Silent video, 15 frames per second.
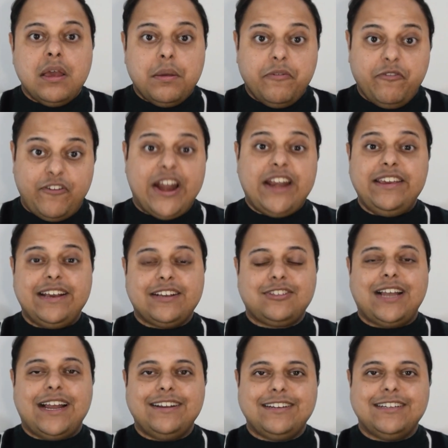very
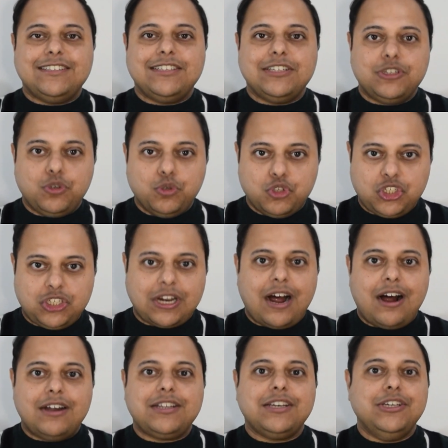excited to
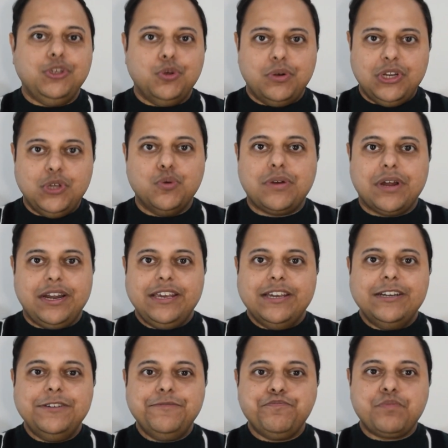start your new
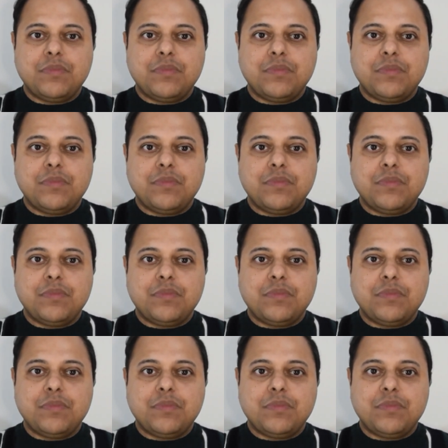career,